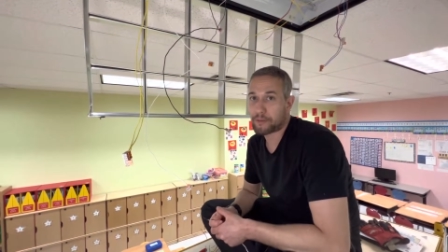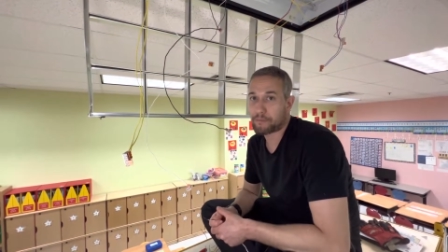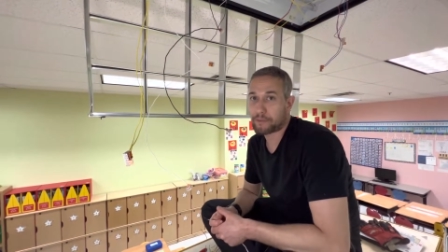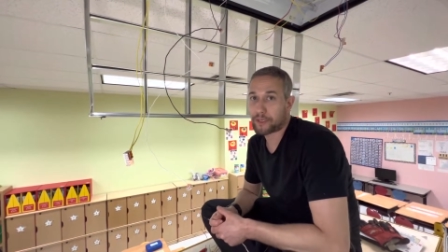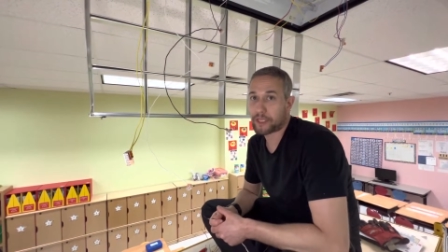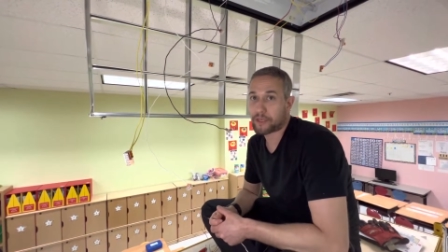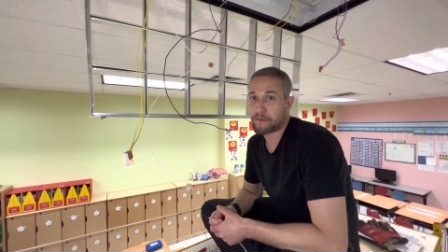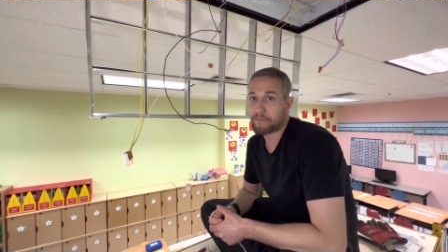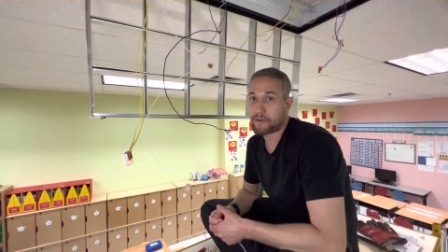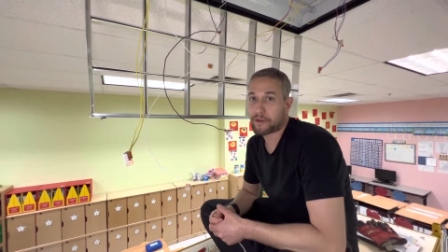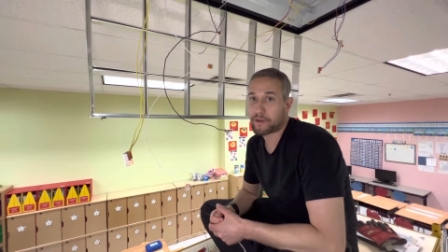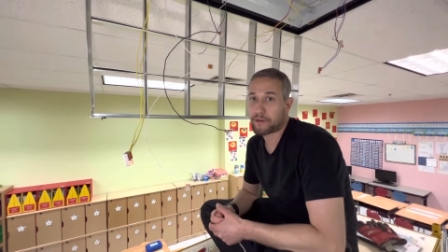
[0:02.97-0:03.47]

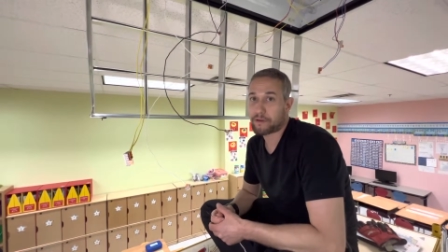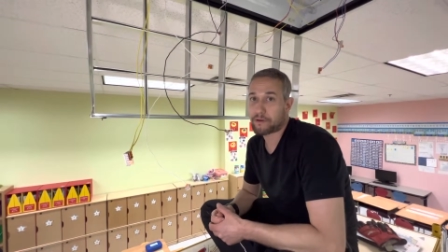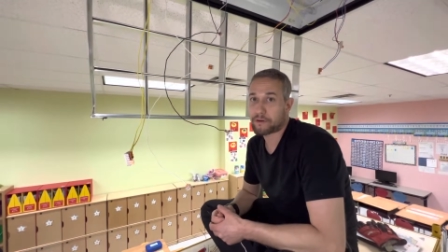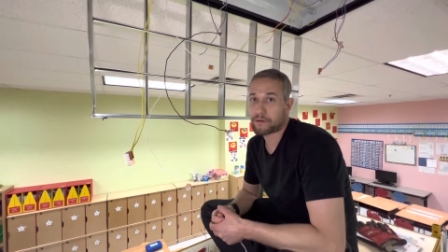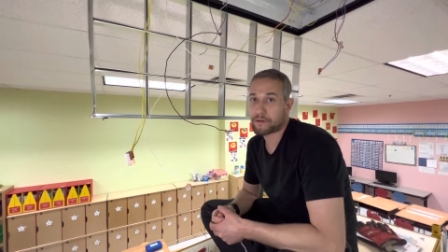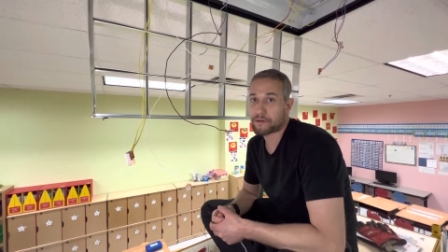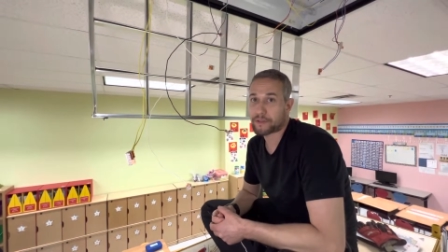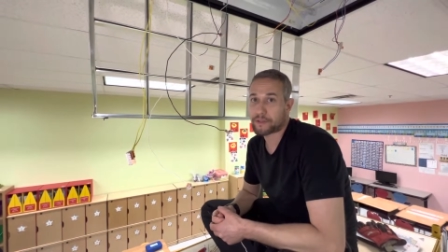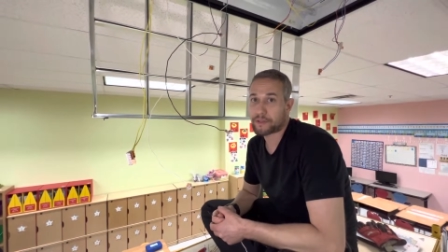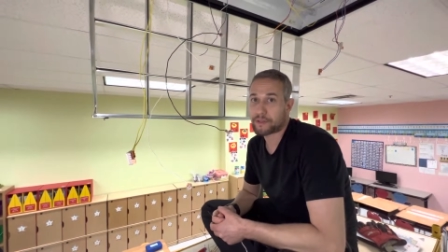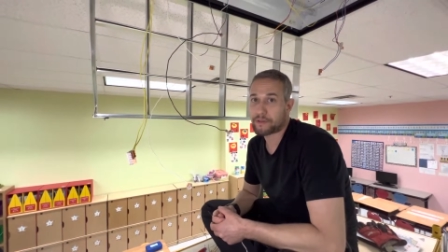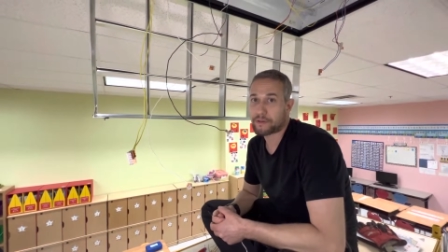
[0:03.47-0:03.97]
many
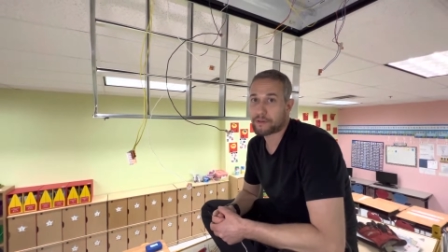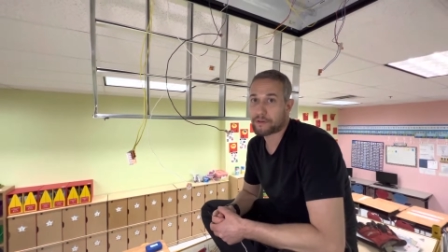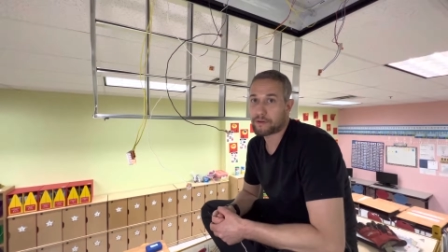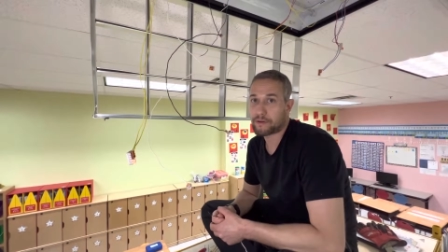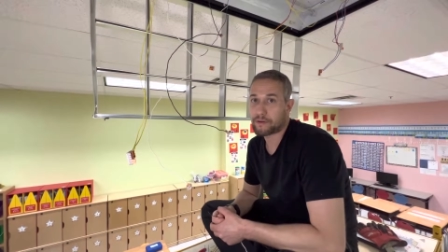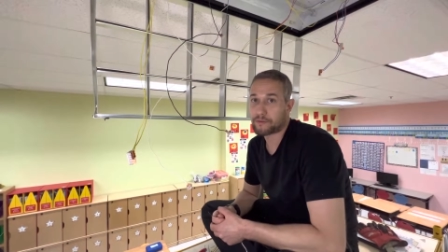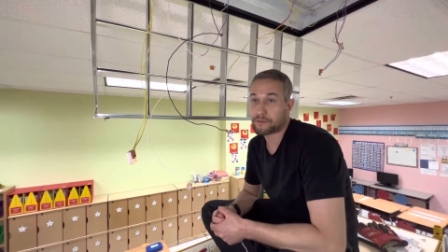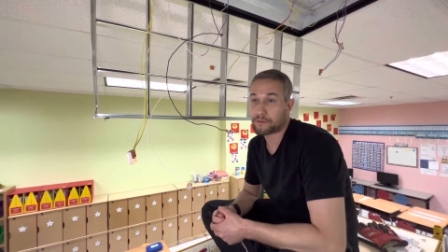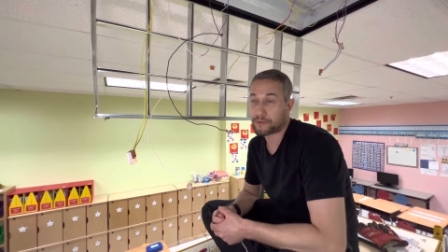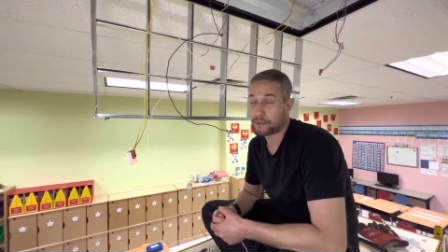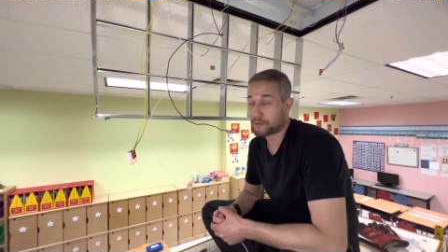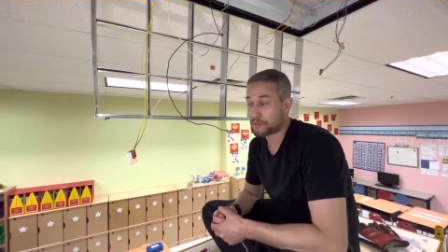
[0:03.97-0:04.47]
videos in
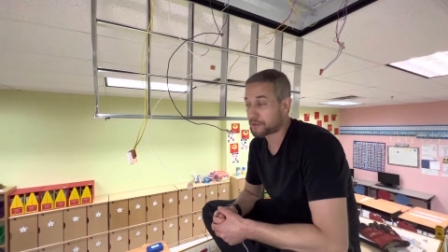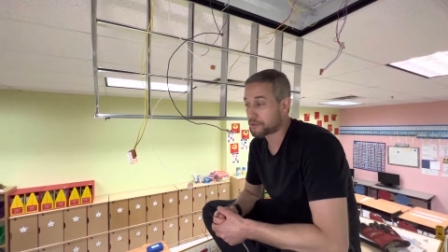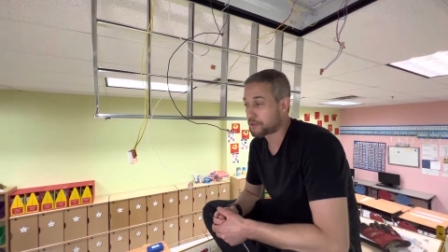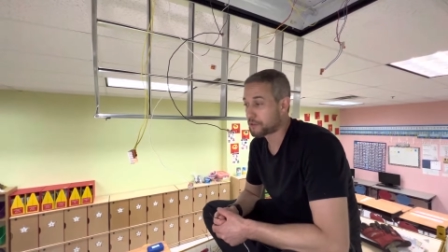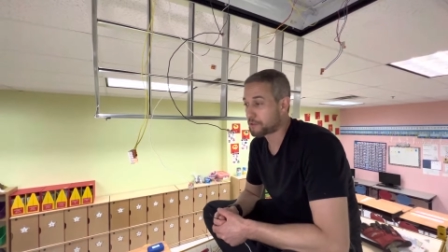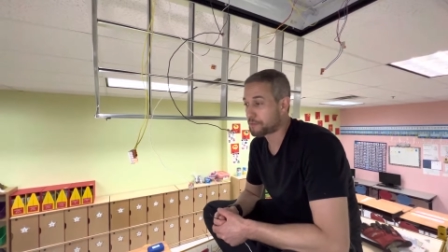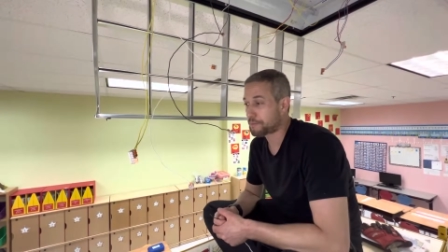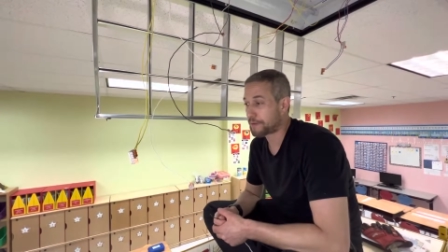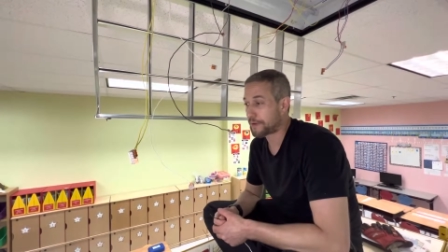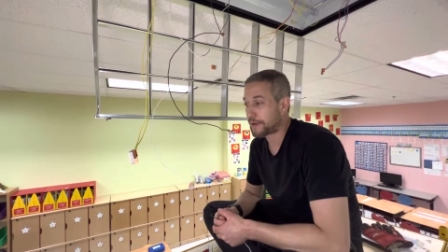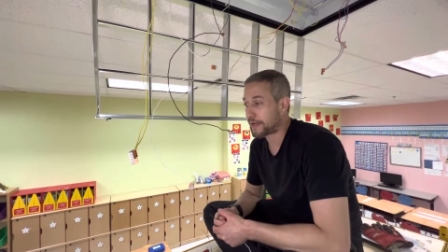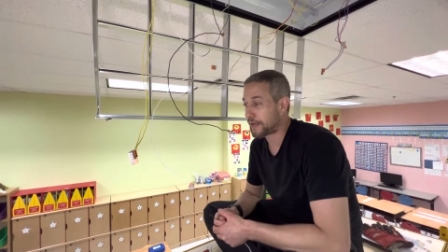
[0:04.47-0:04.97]
on YouTube.